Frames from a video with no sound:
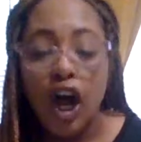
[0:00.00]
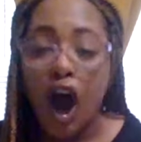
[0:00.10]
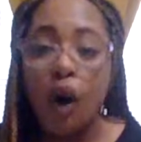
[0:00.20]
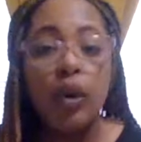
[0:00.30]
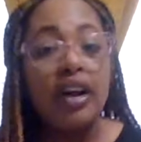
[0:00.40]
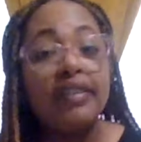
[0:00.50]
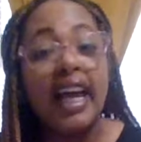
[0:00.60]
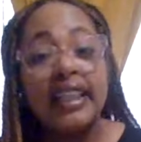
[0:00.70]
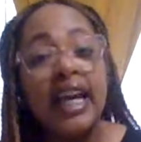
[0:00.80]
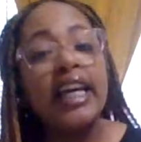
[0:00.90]
or whatever
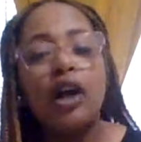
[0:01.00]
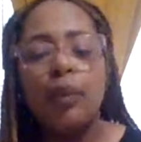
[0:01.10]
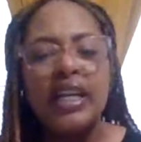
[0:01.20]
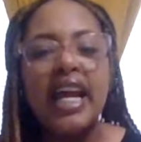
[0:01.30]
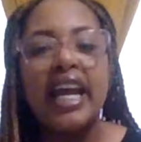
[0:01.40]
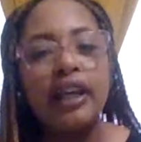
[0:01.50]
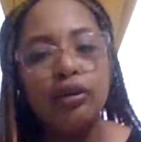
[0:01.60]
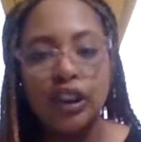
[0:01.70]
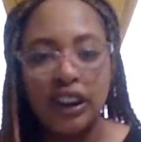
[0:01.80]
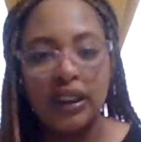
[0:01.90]
like that. They're gonna be in that
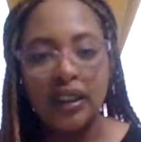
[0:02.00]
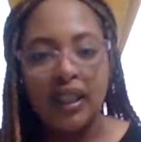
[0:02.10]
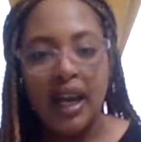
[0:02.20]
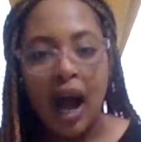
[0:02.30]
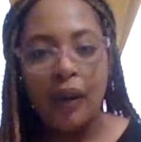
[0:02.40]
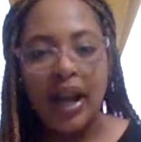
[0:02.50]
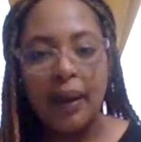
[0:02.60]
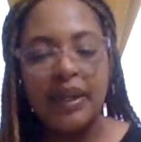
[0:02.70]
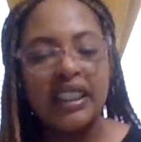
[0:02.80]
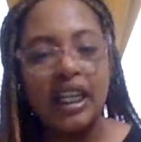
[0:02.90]
energy, okay?
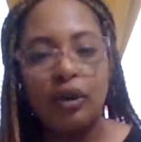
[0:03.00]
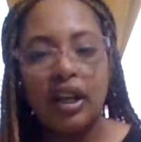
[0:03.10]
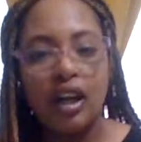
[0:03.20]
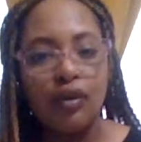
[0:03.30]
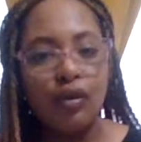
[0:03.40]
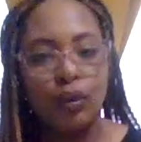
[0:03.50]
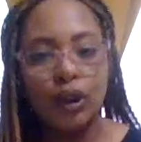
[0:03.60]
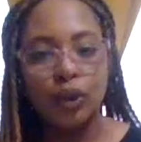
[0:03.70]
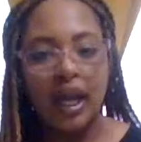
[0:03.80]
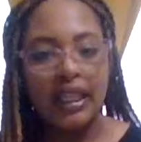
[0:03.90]
Because they know they can't fuck
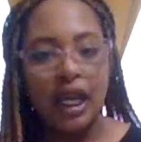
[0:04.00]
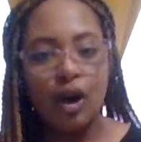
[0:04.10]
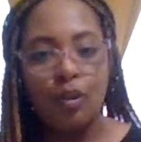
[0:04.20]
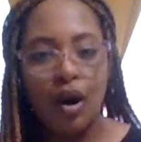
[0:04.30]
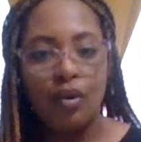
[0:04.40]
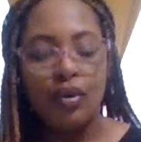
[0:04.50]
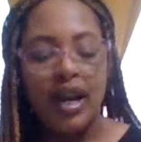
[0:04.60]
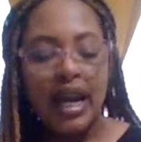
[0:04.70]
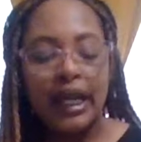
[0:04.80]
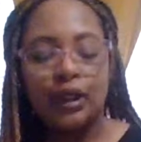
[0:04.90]
with you like that no more.
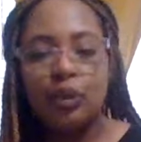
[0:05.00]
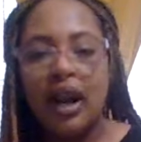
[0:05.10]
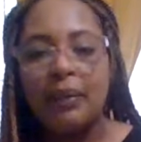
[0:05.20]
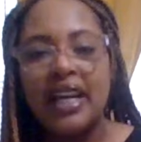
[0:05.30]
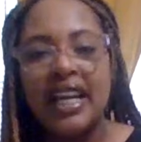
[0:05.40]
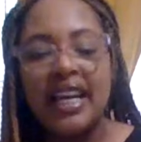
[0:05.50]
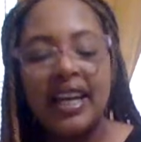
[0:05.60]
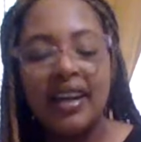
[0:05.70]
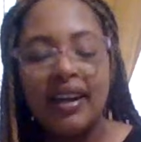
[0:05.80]
It's what I'm getting.